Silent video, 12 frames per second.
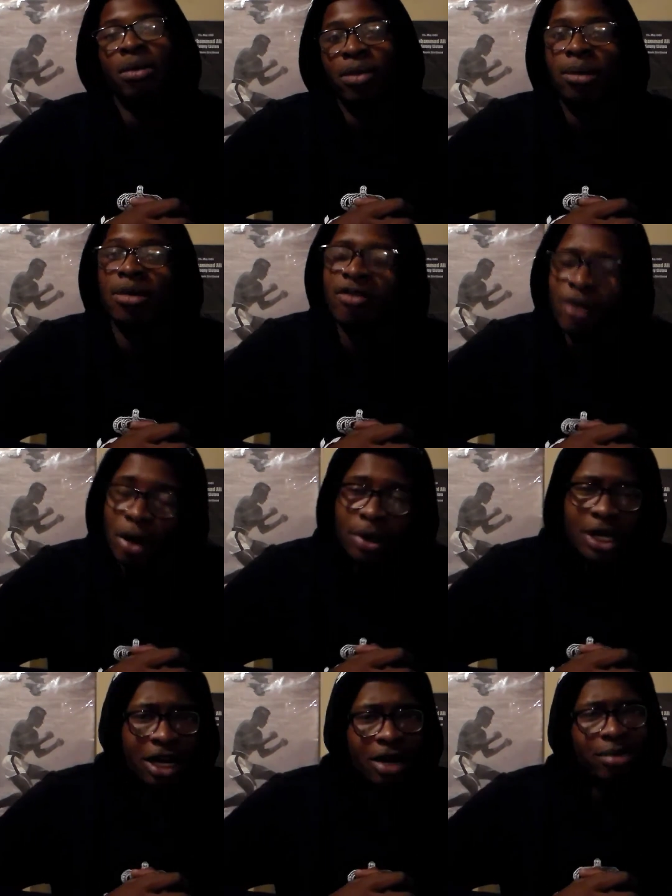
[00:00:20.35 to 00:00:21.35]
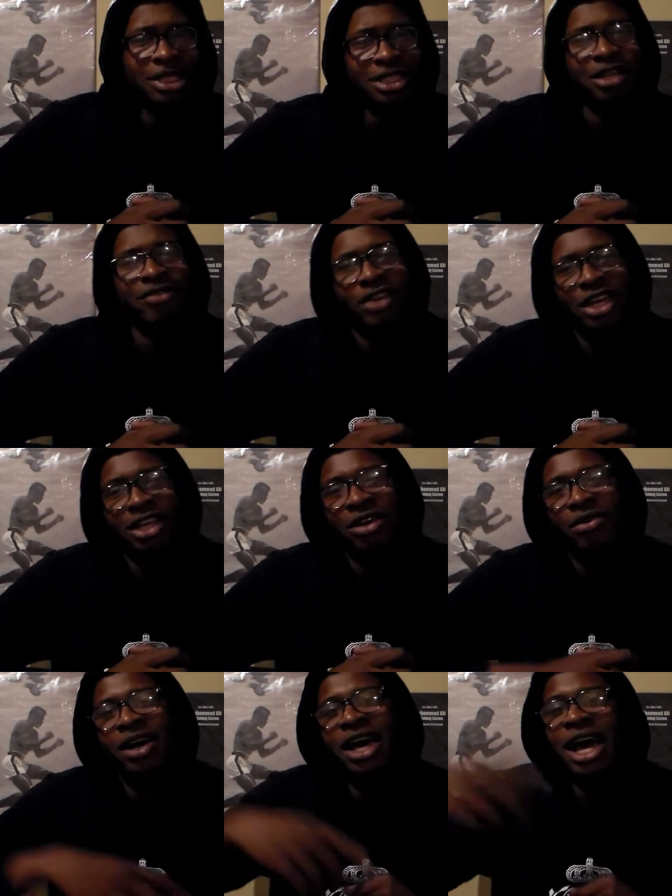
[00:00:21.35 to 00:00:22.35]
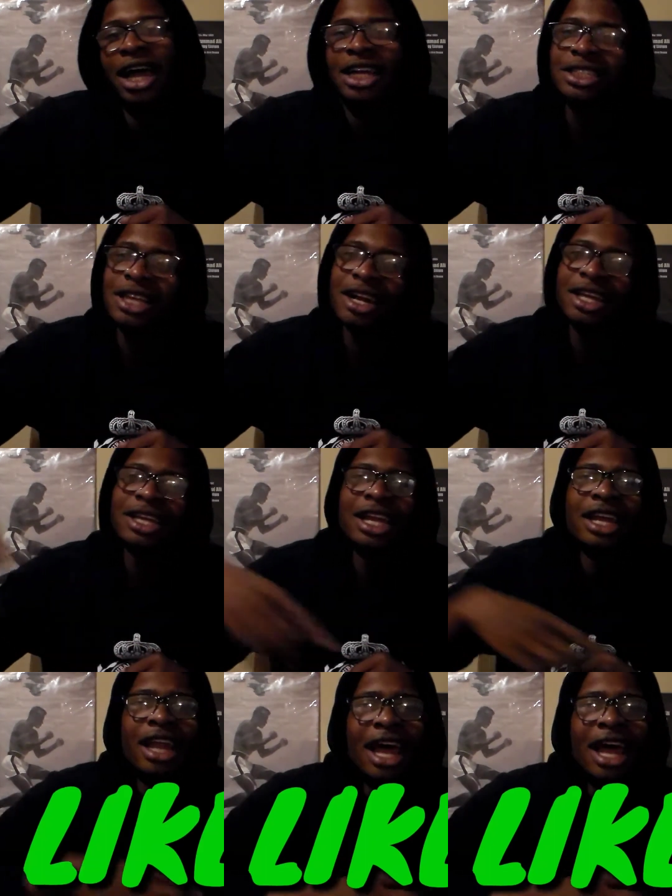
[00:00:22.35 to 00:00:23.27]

But before we get up into the video, I need y'all to hit that